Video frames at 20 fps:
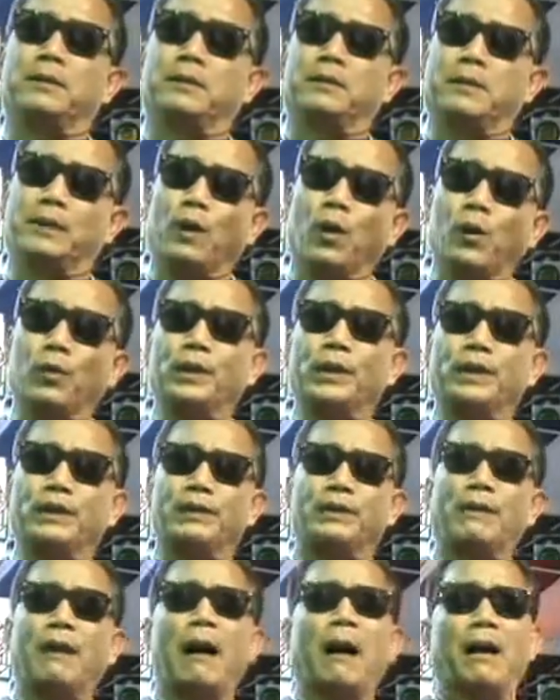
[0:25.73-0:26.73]
the Holy
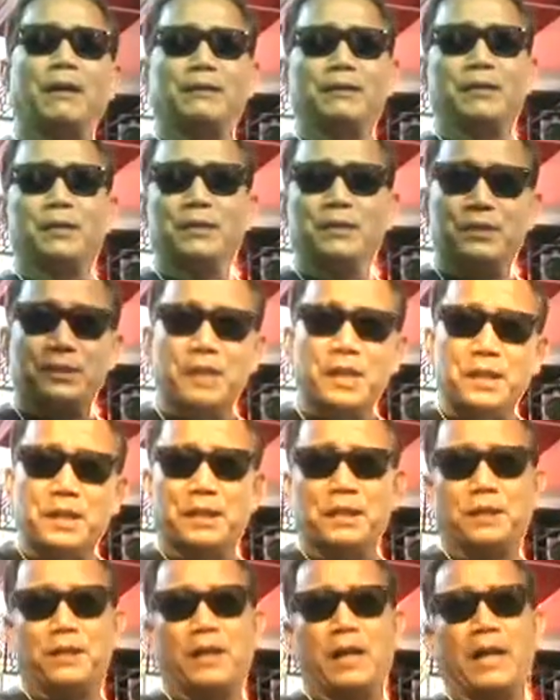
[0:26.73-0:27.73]
God,
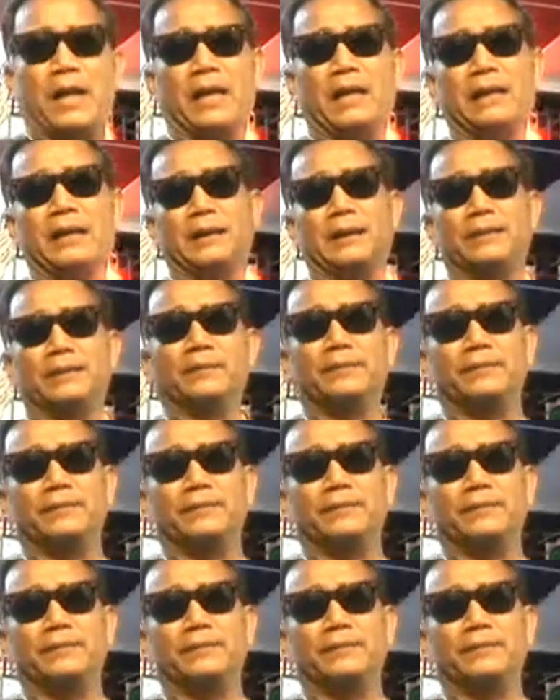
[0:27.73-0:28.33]
Jesus Christ,